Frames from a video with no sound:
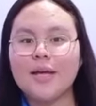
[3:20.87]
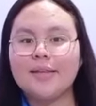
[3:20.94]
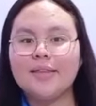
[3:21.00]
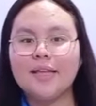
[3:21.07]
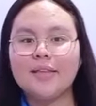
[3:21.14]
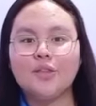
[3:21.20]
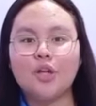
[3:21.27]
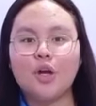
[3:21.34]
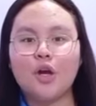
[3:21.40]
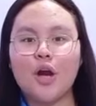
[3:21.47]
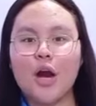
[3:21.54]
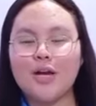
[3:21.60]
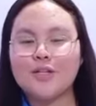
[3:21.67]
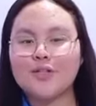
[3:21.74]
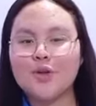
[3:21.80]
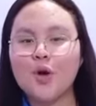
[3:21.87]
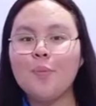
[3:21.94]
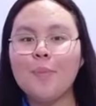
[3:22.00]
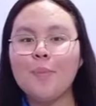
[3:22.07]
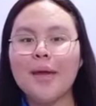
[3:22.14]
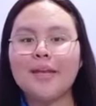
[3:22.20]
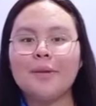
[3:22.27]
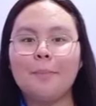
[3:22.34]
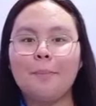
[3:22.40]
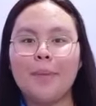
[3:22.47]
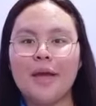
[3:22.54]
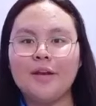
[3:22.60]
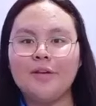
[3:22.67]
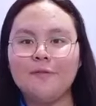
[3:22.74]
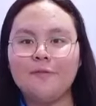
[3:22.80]
that there are so many
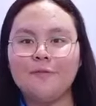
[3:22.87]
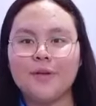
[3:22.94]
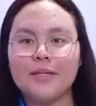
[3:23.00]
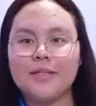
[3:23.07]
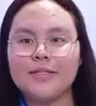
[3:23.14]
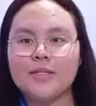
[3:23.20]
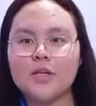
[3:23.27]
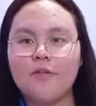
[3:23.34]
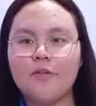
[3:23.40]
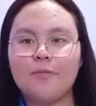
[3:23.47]
benefits of